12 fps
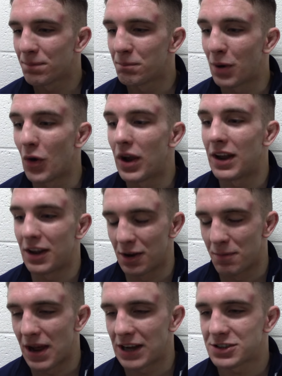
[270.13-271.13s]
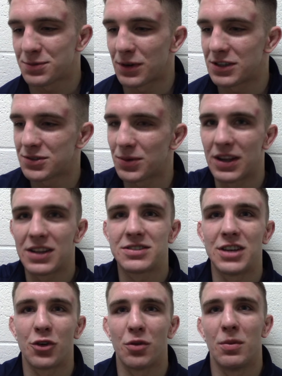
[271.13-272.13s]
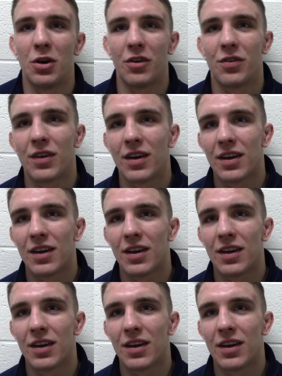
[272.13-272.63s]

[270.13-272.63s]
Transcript: Bo hit it in a match. It's pretty sweet. It's secret move.